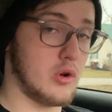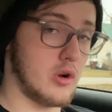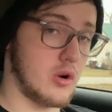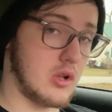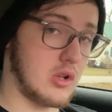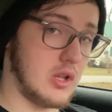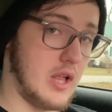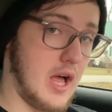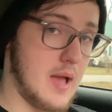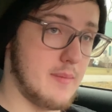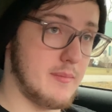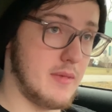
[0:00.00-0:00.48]
a
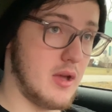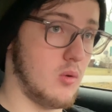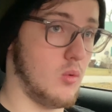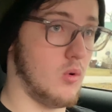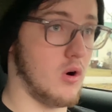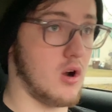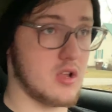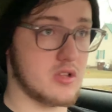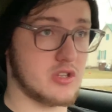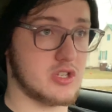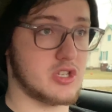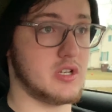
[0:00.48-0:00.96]
colder
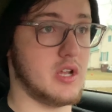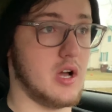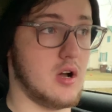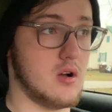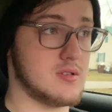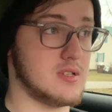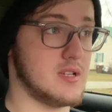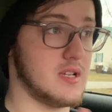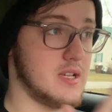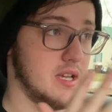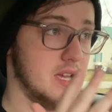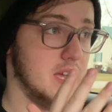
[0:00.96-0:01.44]
climate where
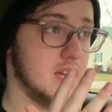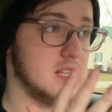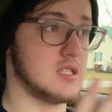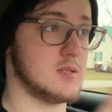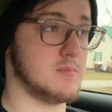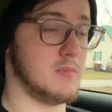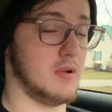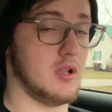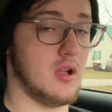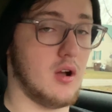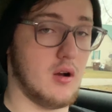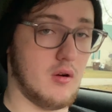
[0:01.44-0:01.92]
it snows
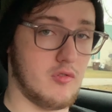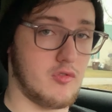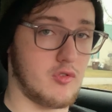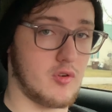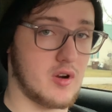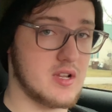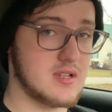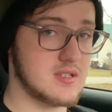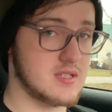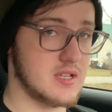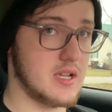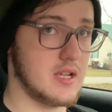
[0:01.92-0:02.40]
and gets
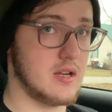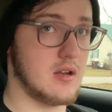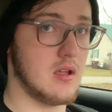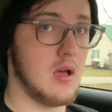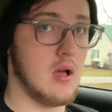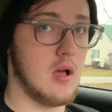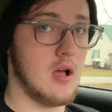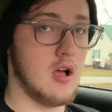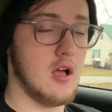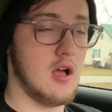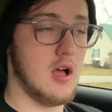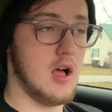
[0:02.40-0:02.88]
below
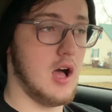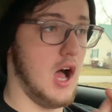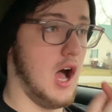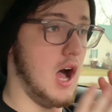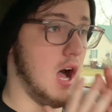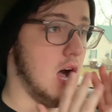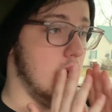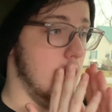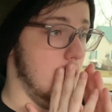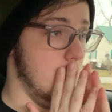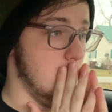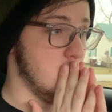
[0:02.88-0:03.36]
freezing,
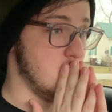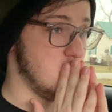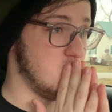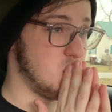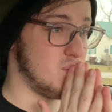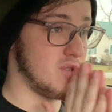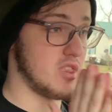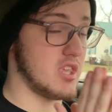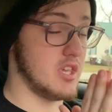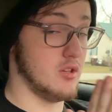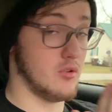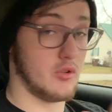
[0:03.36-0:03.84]

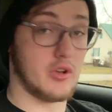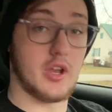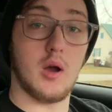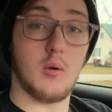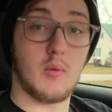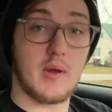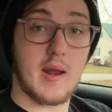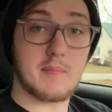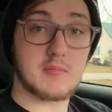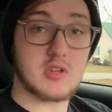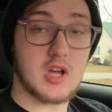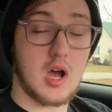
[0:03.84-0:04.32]

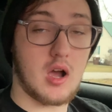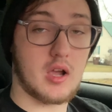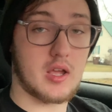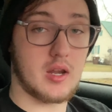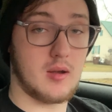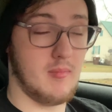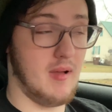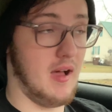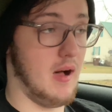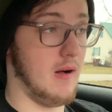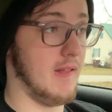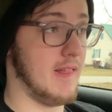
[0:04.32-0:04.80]
you'll know what
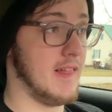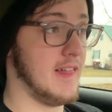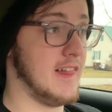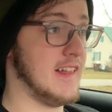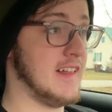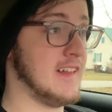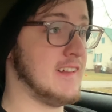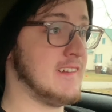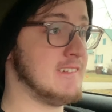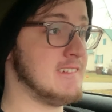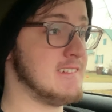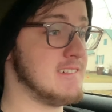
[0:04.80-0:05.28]
I'm talking
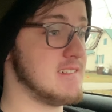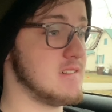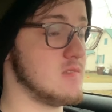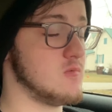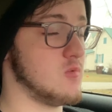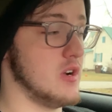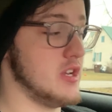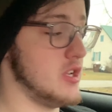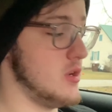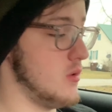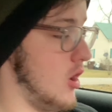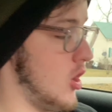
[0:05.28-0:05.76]
about.
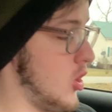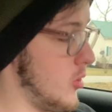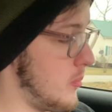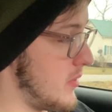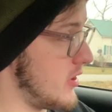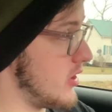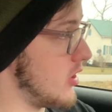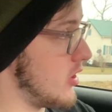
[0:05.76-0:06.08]
When